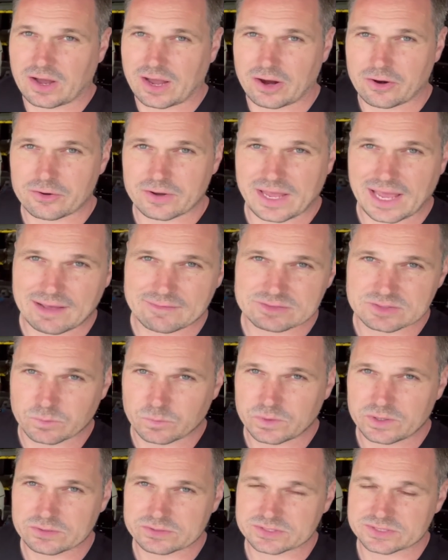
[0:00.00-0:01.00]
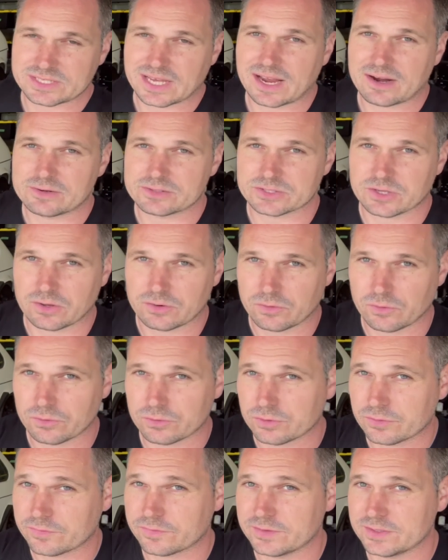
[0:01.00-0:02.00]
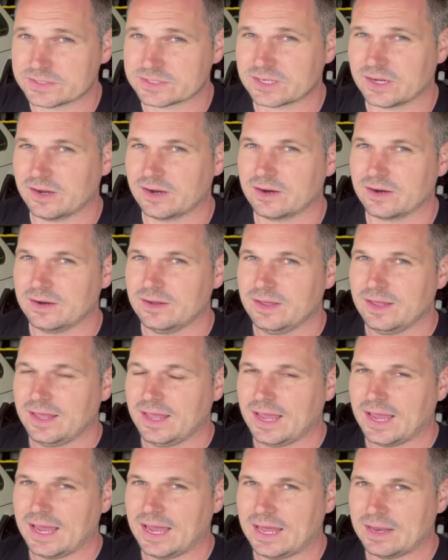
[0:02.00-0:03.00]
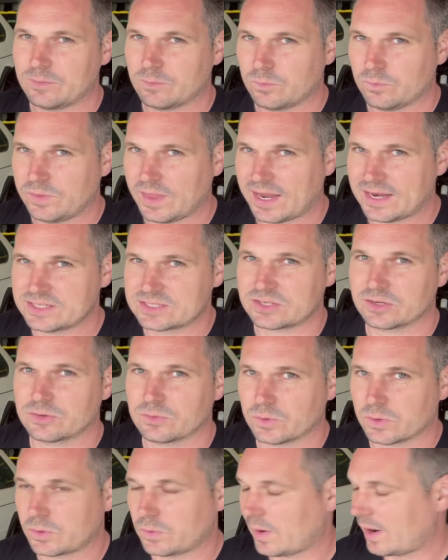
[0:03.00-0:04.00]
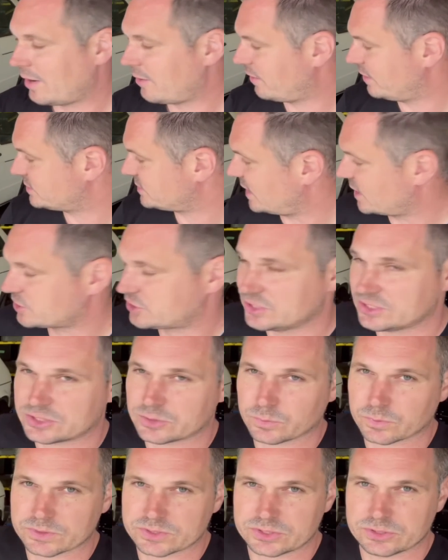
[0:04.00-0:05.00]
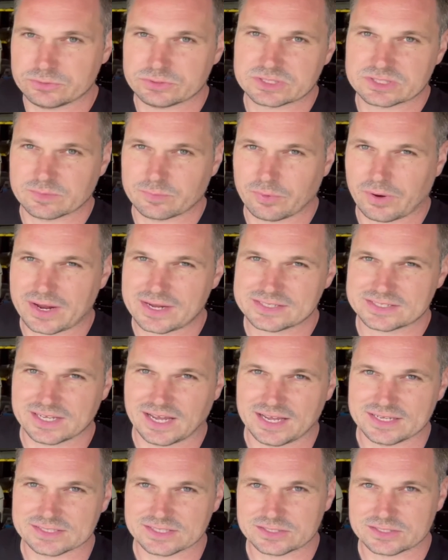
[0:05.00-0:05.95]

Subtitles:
I already have some wheels and tires on order for this car, and that is going to require us actually to reduce the brake size.